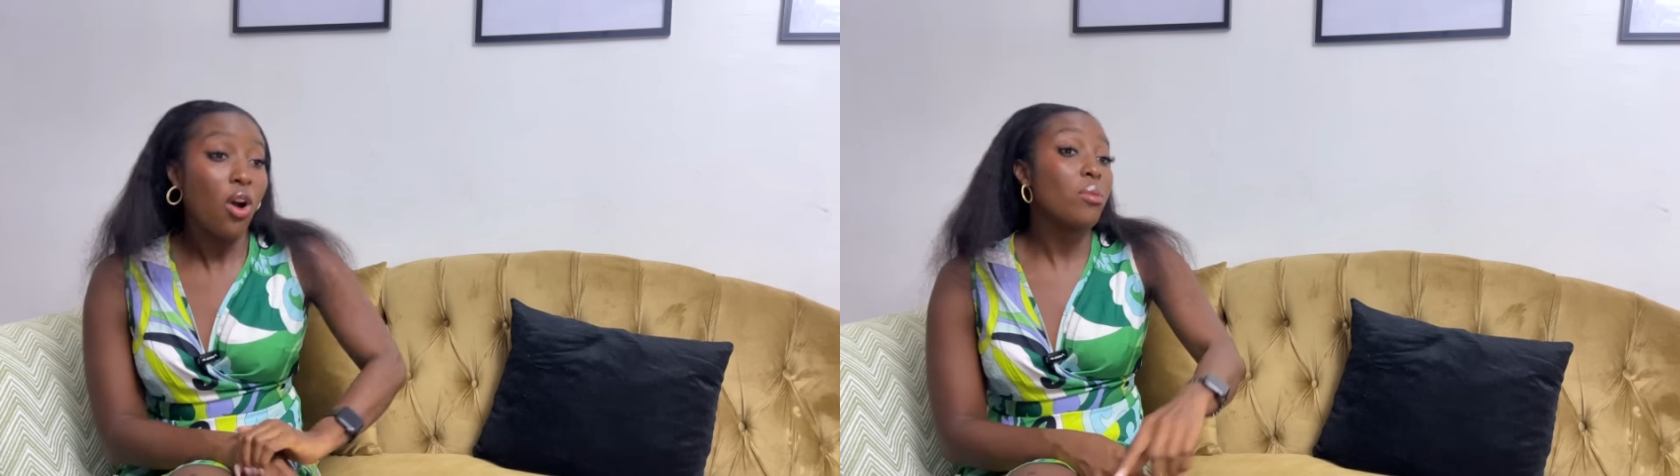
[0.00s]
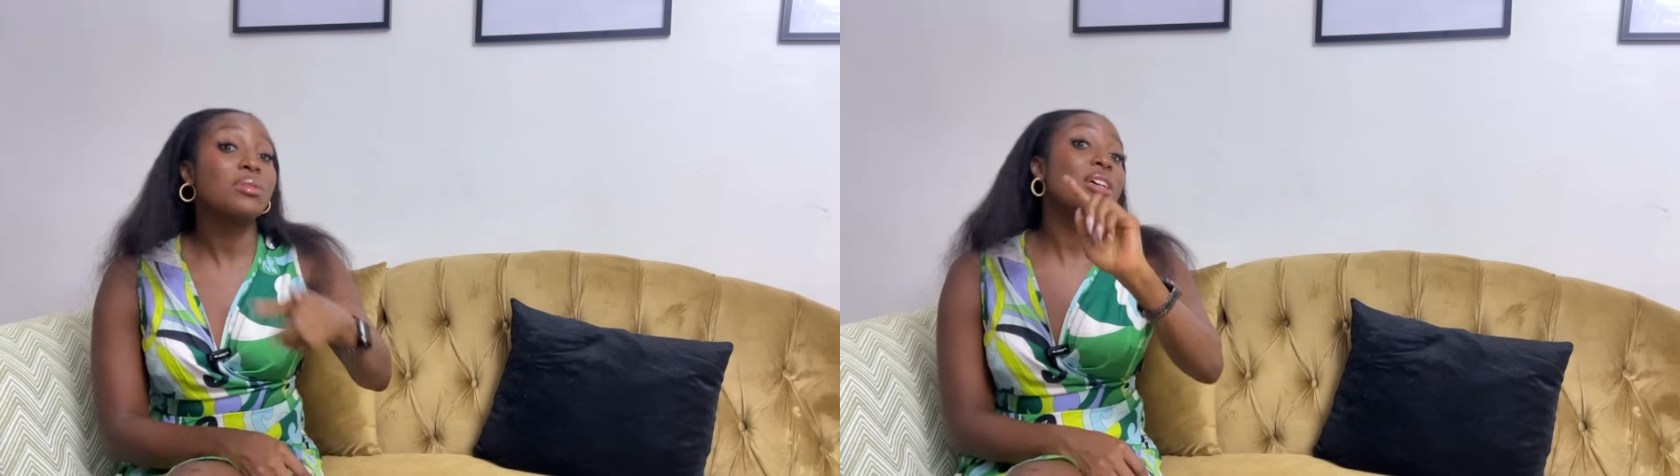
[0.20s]

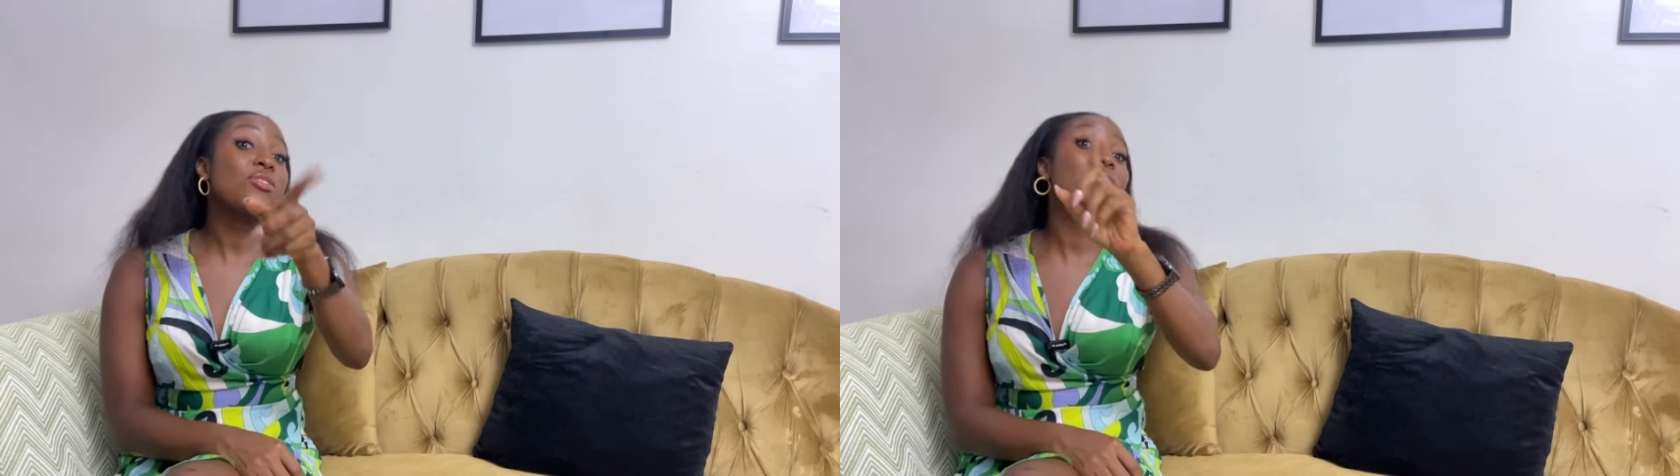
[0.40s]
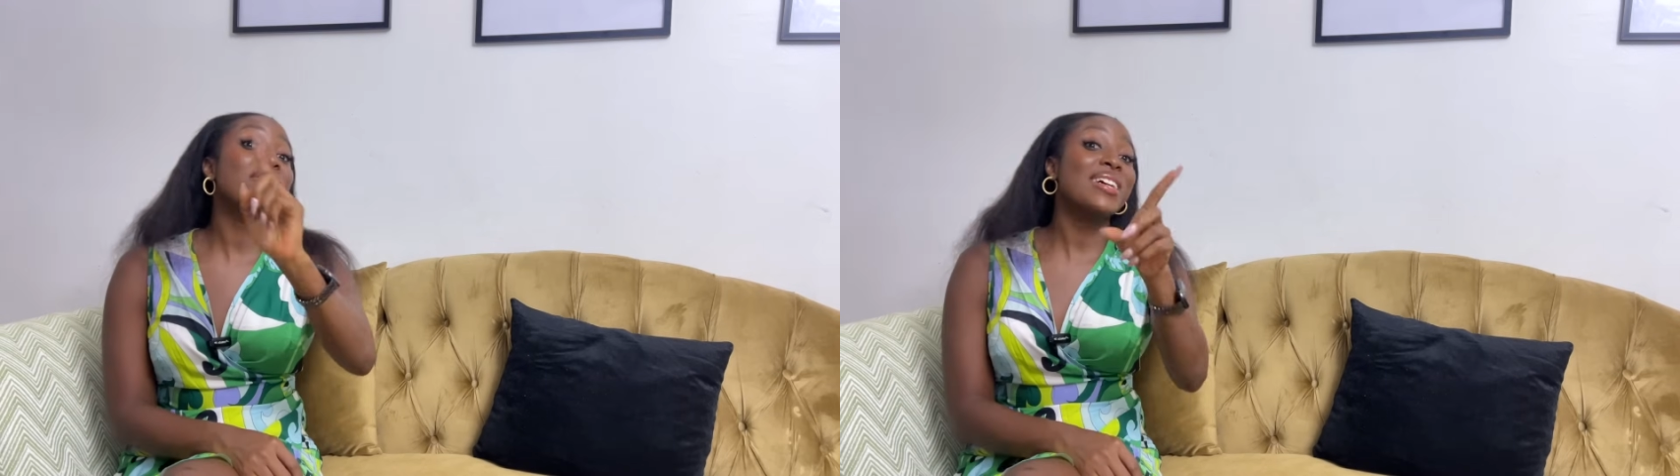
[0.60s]
Hope say
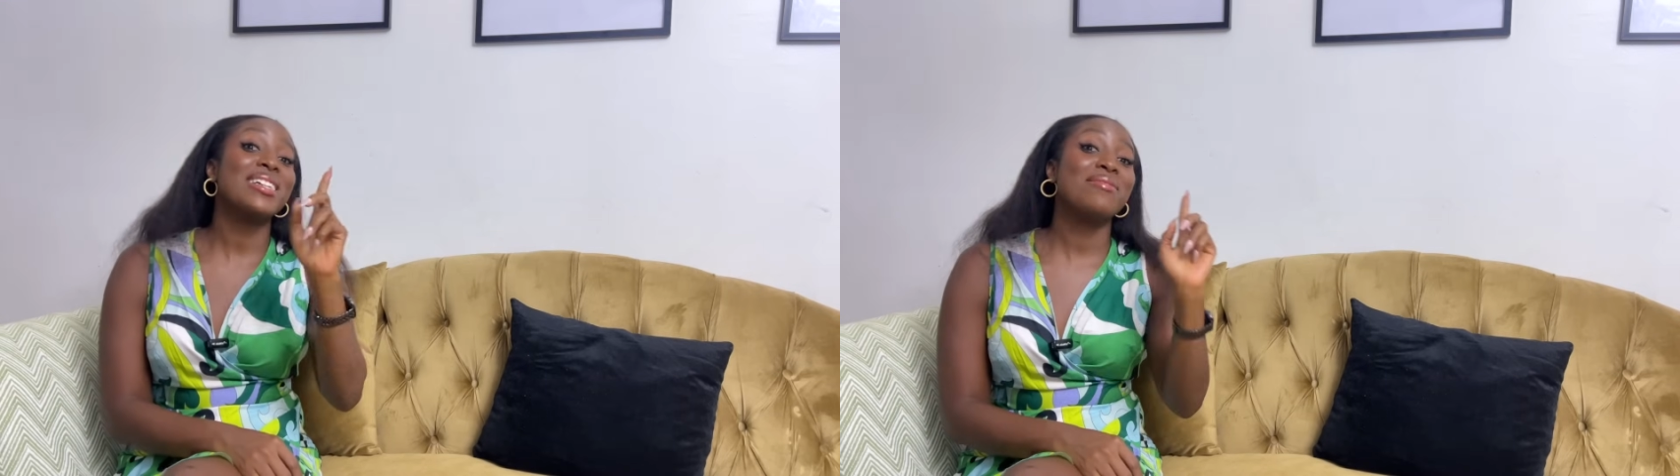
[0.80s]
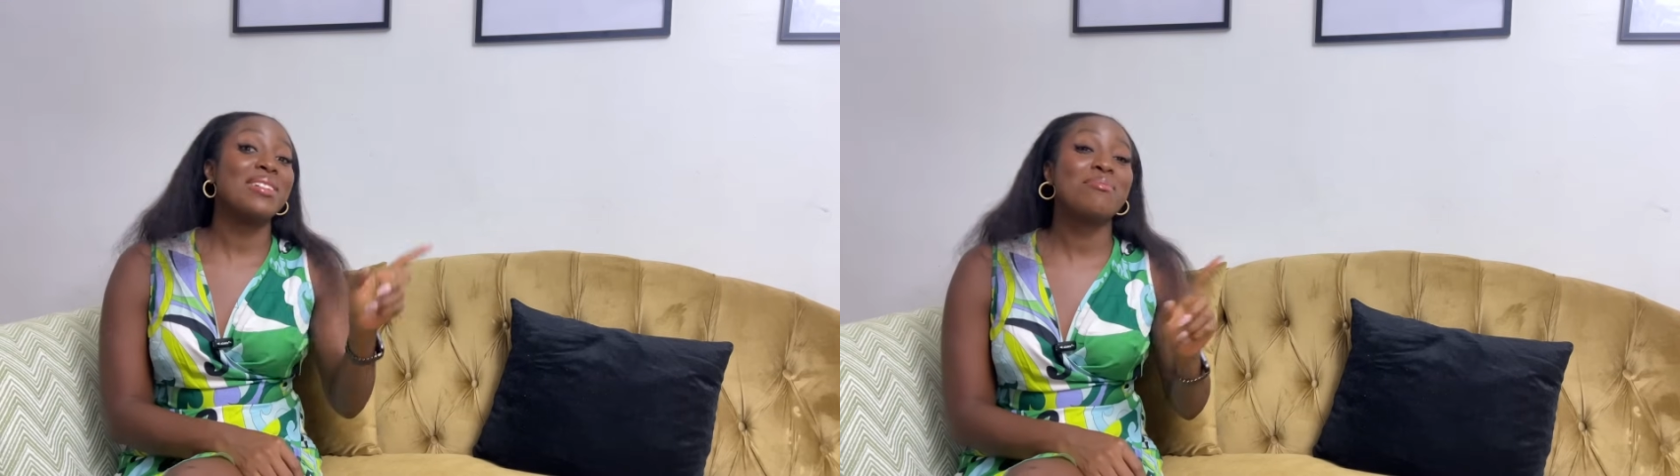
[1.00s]
you never
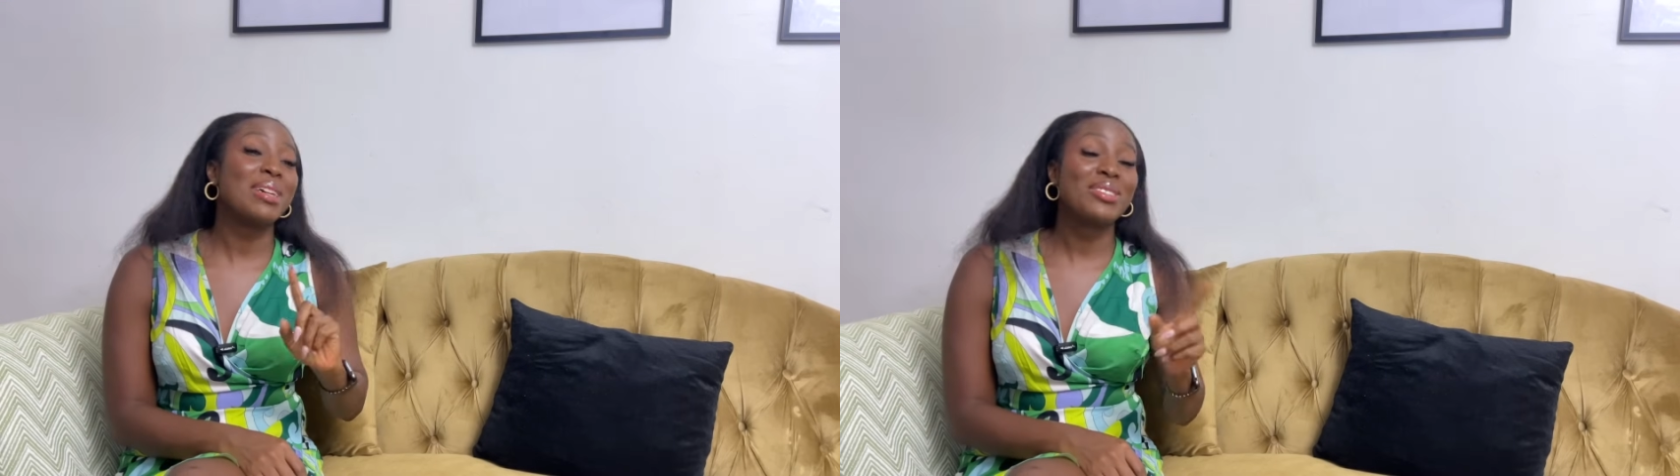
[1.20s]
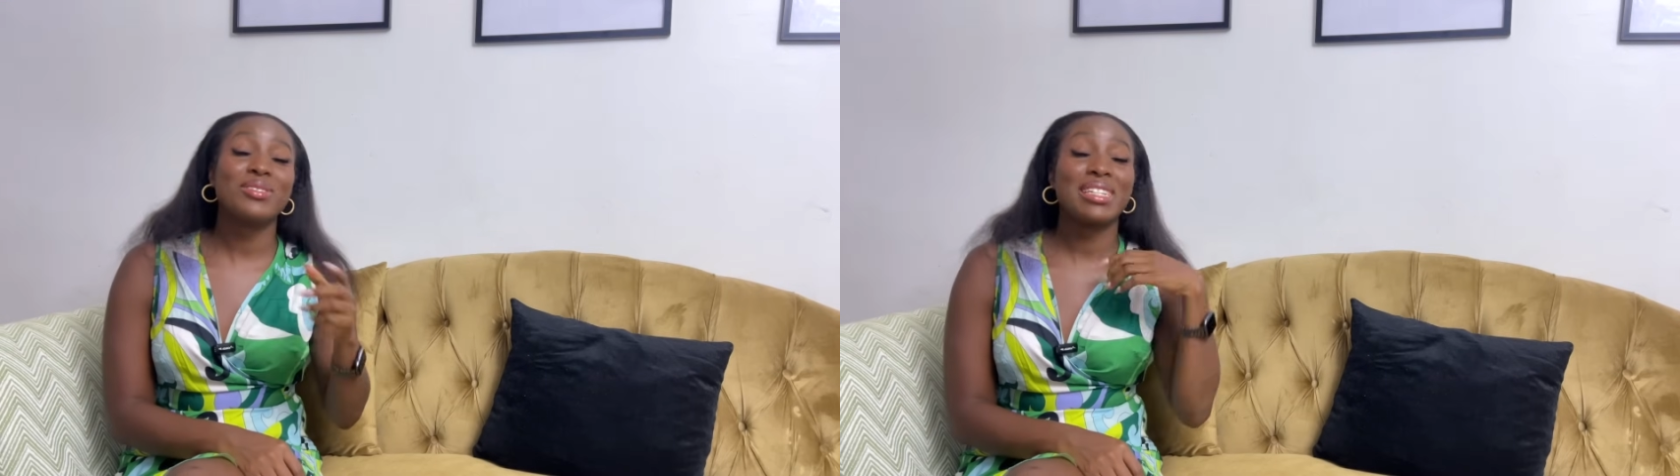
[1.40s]
give any
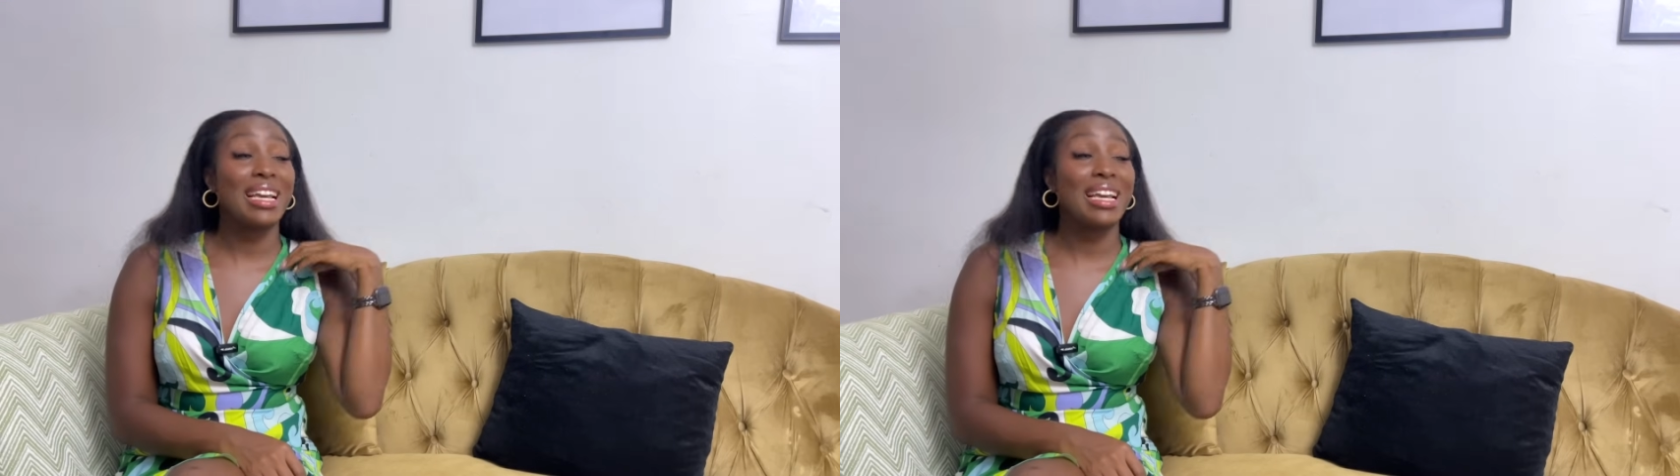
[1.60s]
my children.